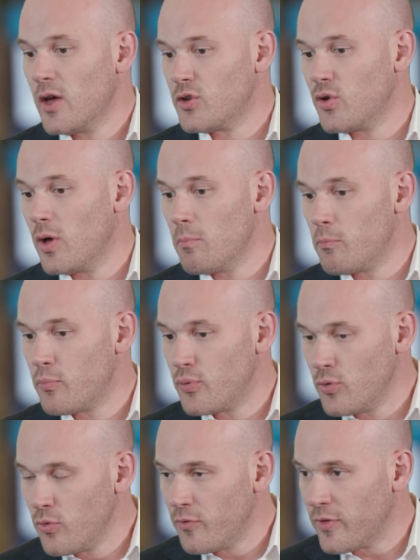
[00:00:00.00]
to
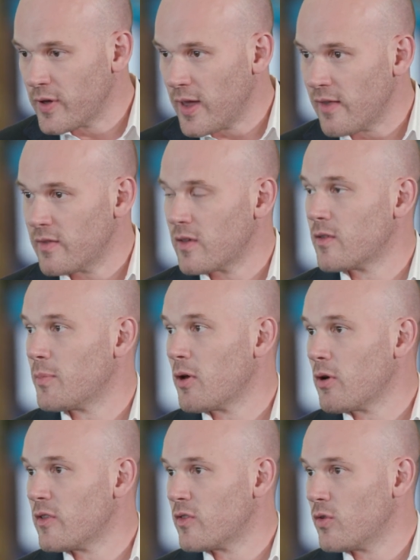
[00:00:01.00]
improve the guest
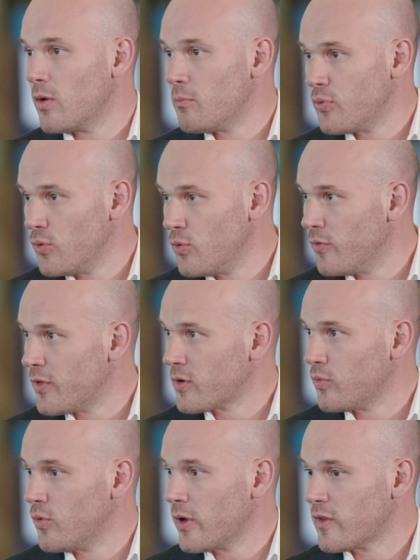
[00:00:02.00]
experience, to improve the
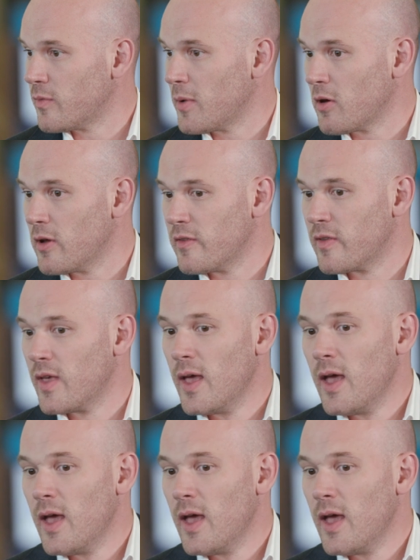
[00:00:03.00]
crew experience.